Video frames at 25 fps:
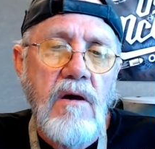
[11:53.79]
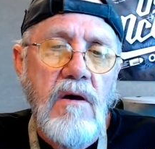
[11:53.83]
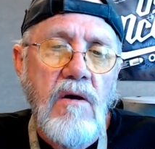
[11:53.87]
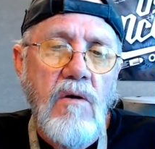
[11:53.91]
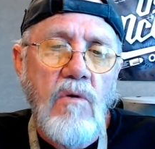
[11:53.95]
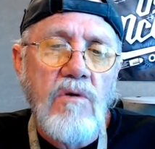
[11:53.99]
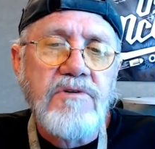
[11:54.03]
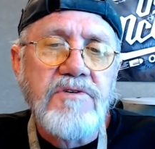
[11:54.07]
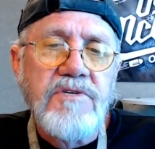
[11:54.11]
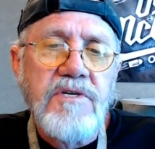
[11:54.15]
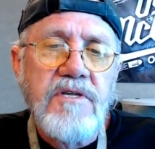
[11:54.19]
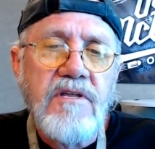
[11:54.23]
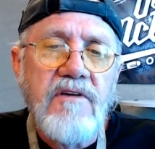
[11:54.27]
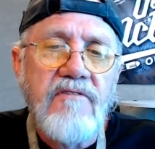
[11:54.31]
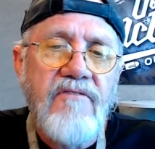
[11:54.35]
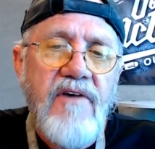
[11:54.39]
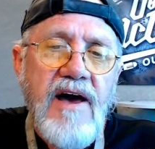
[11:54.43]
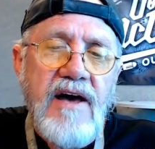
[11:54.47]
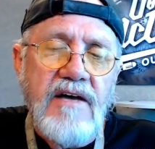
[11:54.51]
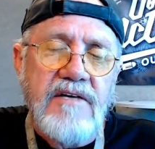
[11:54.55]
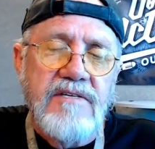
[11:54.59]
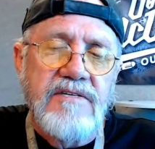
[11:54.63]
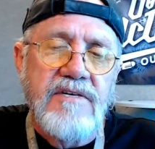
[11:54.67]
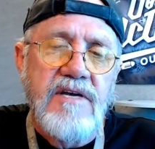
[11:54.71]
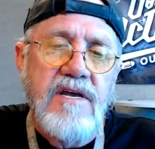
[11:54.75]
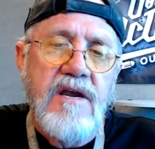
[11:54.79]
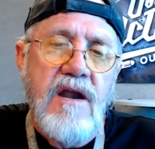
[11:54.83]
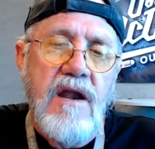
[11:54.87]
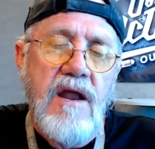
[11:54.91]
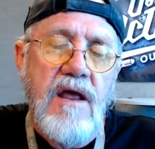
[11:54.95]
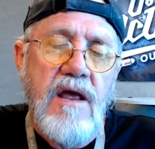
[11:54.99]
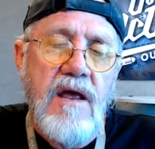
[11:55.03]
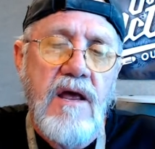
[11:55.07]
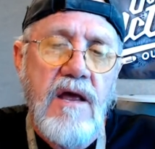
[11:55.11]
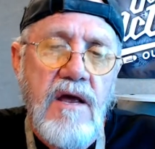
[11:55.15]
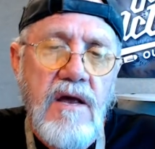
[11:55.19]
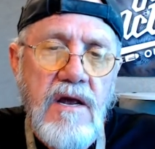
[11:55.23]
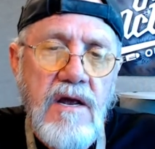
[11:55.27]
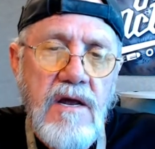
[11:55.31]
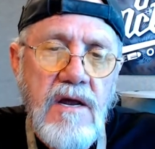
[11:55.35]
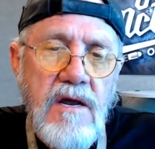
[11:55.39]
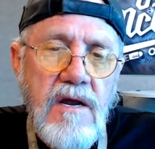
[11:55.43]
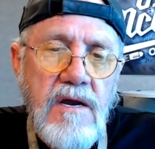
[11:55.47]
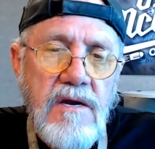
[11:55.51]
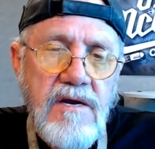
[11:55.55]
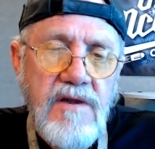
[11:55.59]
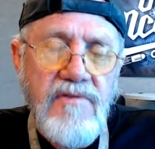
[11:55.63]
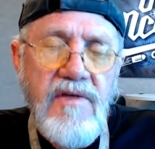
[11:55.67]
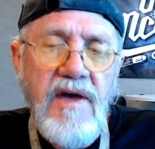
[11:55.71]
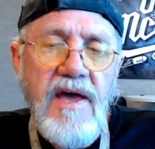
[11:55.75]
What's in the vaccine?
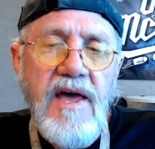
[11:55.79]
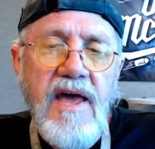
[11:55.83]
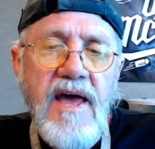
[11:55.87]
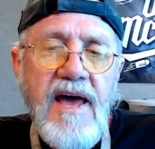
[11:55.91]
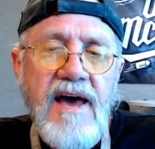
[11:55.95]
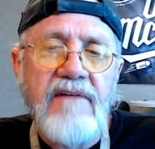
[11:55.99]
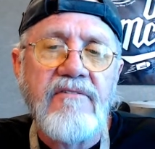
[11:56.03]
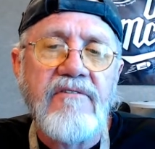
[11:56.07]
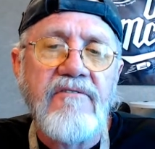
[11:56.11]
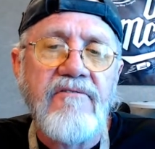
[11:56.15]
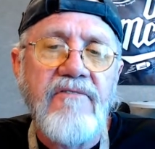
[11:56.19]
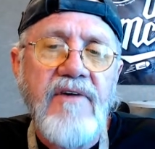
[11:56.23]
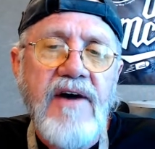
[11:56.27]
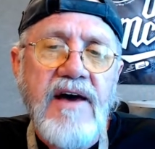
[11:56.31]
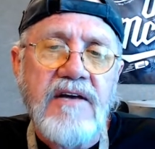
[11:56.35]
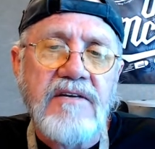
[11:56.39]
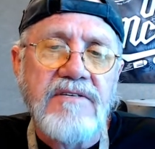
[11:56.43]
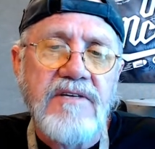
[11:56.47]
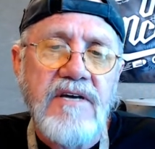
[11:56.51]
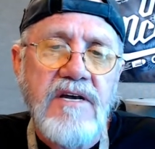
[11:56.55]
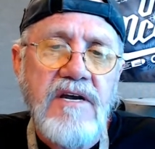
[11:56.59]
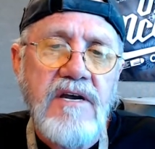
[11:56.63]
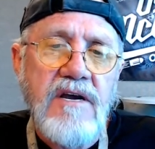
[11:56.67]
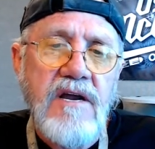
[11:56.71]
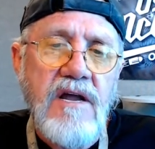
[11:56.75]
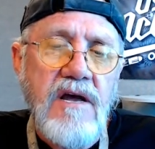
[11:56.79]
Did they have the vaccine?